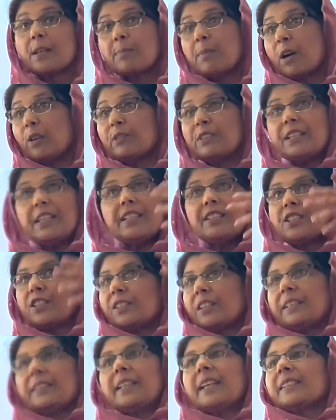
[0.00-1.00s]
about nature
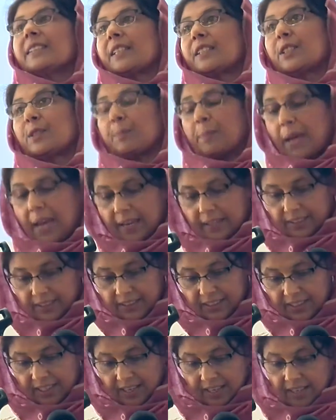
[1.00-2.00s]
and that
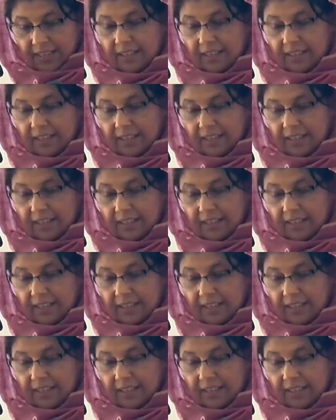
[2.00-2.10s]
expanse,